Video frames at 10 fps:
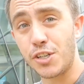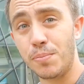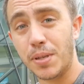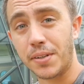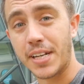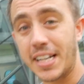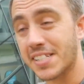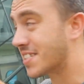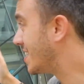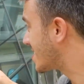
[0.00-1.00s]
two
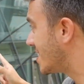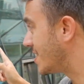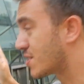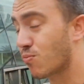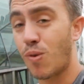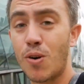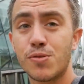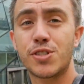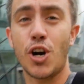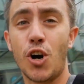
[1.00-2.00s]
buildings. This is
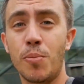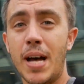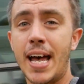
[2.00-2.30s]
Rose Dome,